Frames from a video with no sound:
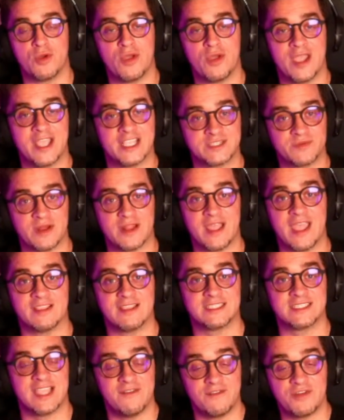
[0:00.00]
as well
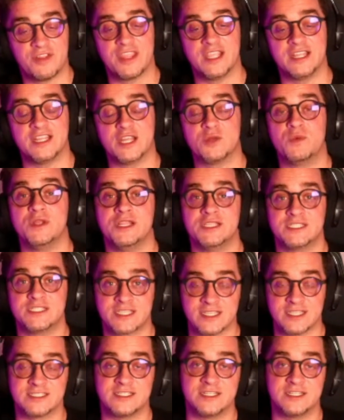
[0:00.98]
as everything that we
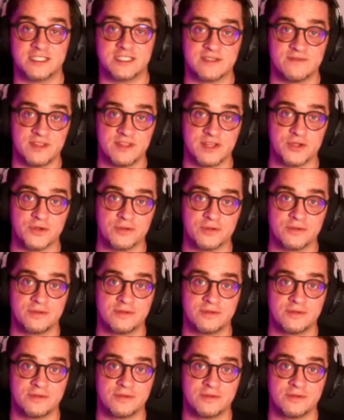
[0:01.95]
discussed in this video.